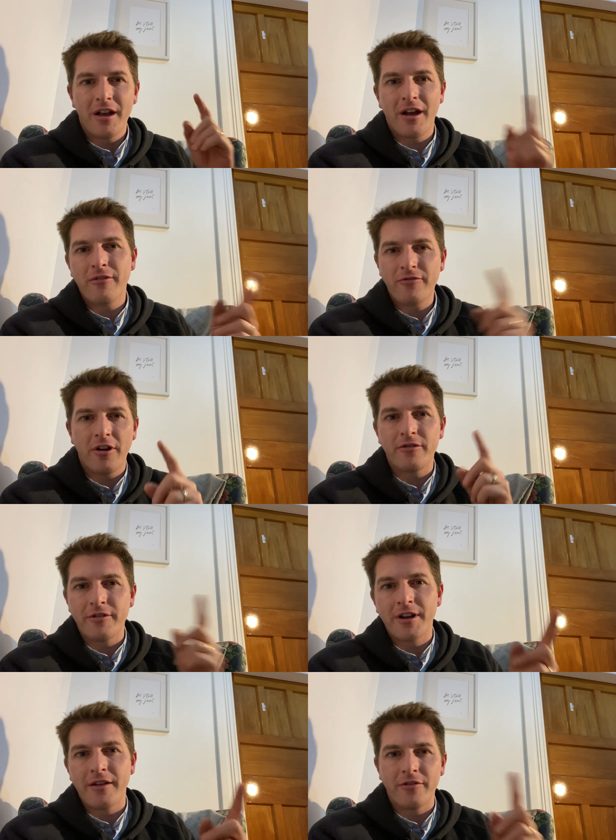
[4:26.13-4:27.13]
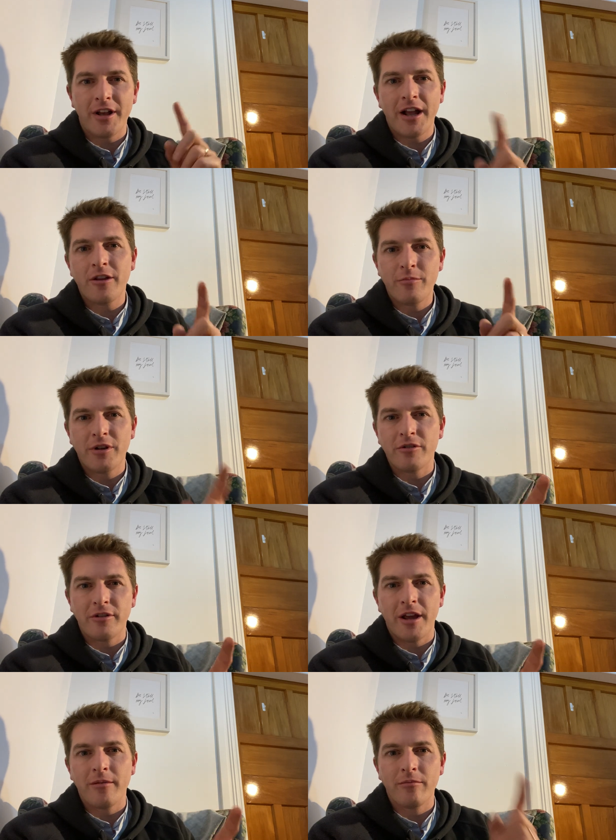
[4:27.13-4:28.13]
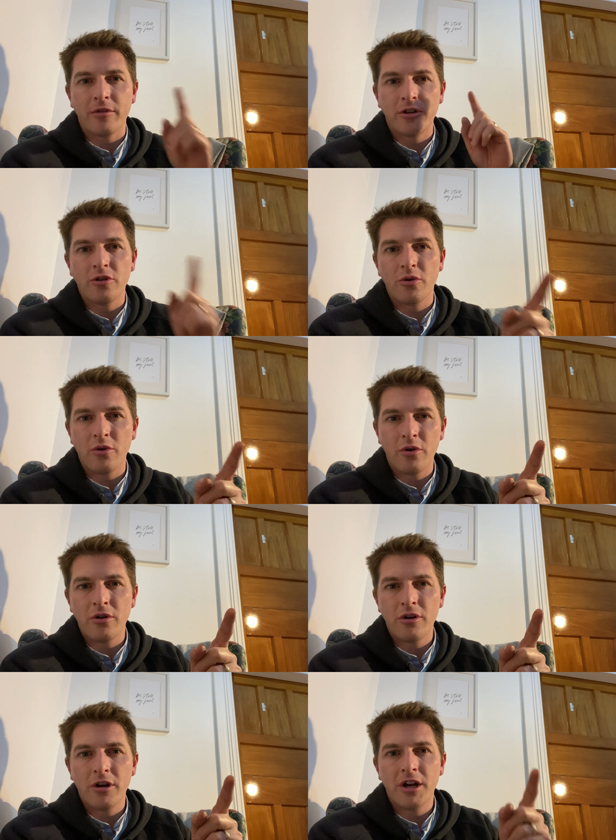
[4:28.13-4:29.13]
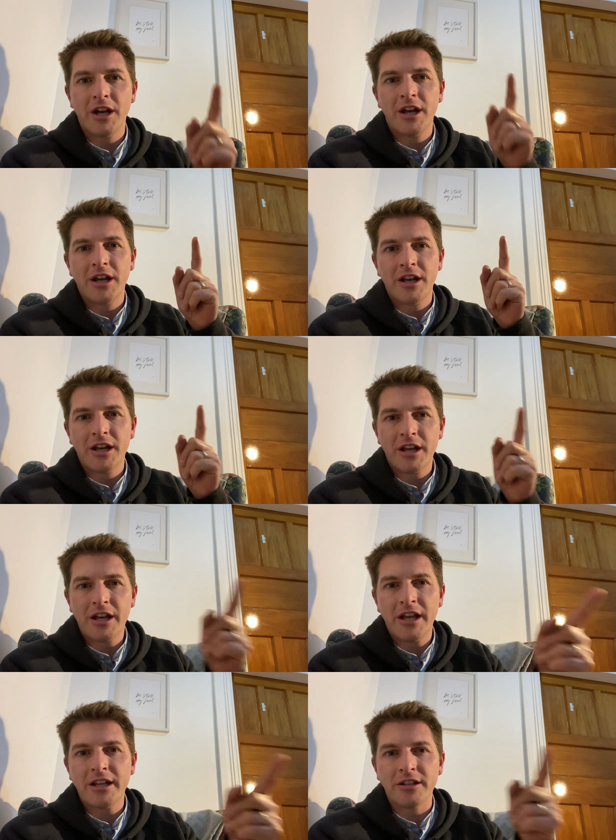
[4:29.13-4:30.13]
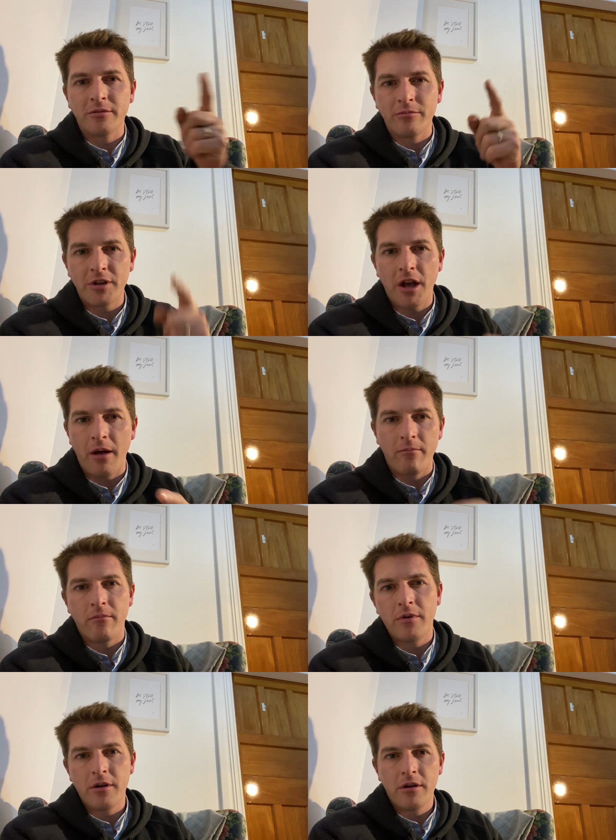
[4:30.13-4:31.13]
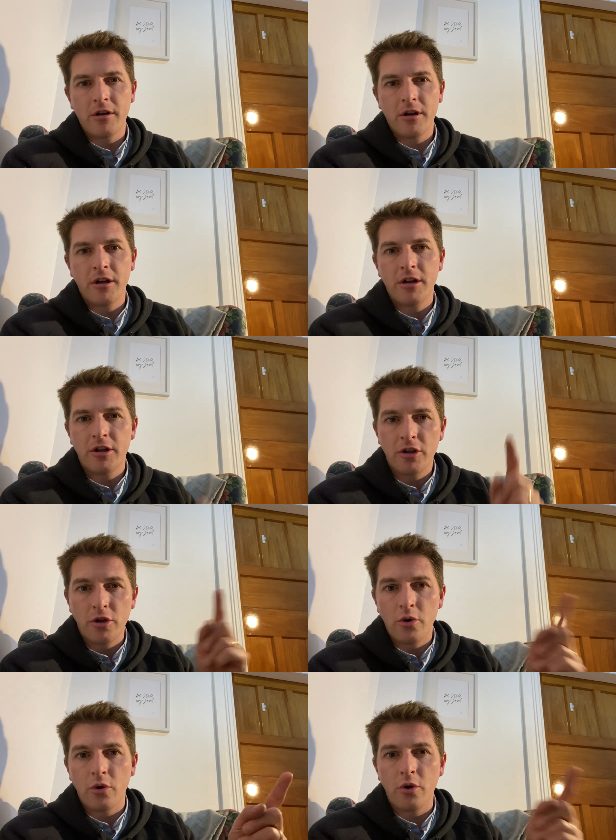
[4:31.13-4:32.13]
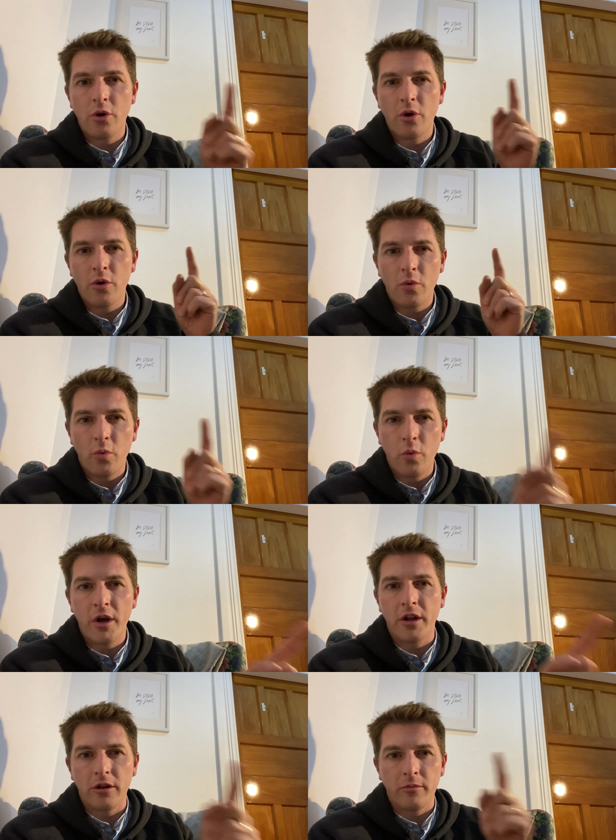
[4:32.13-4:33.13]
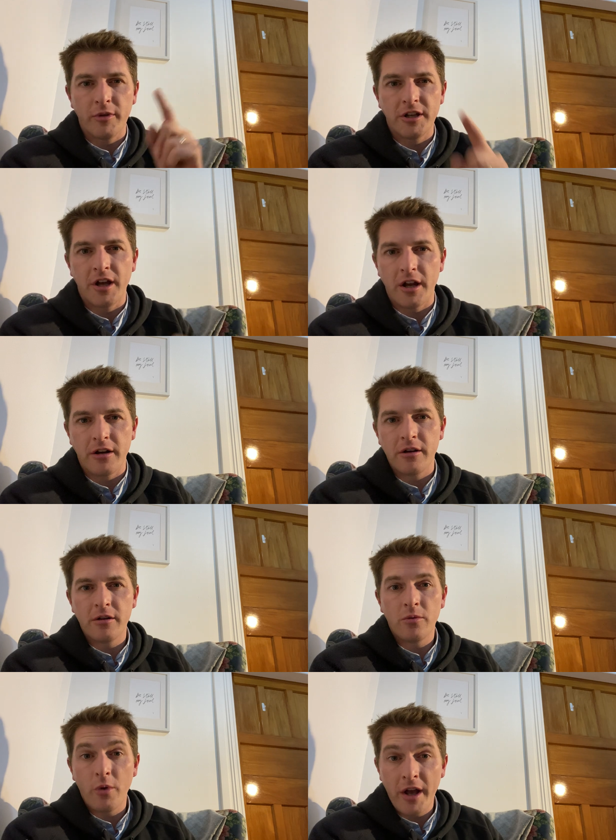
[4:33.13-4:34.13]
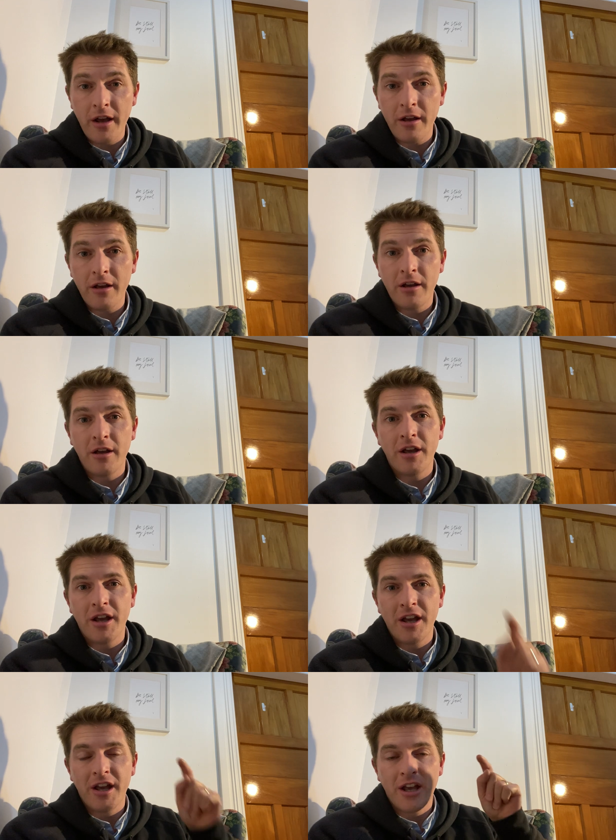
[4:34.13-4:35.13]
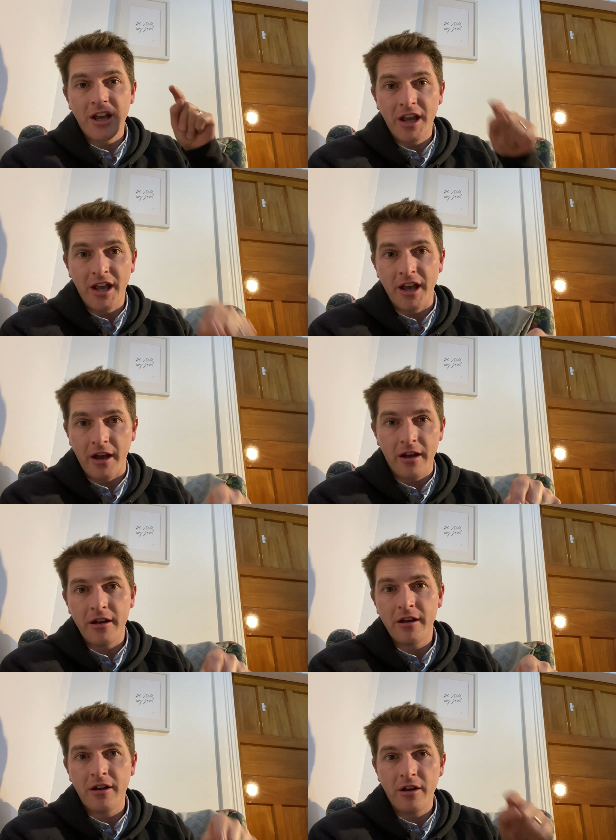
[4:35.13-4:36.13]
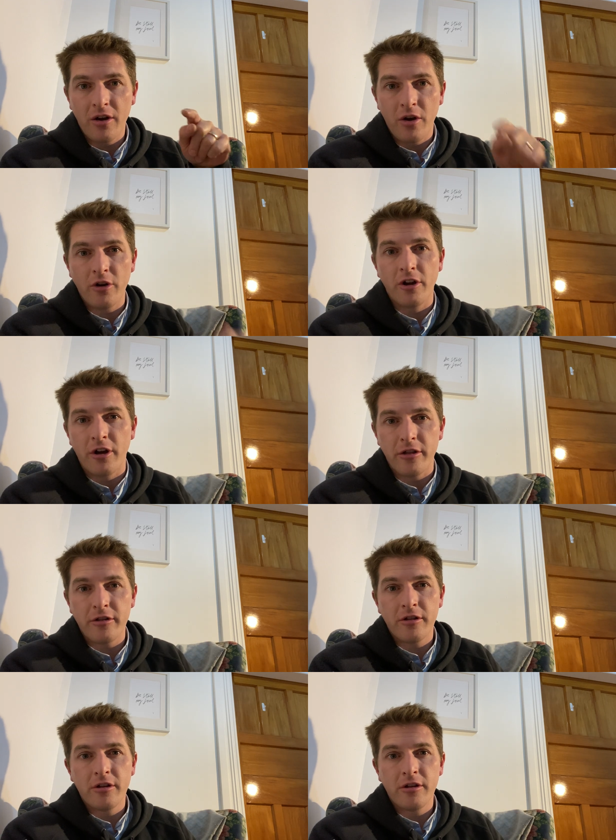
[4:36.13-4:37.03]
Our Father in heaven, hallowed be your name. Your kingdom come. Your will be done. Where? Here, on earth.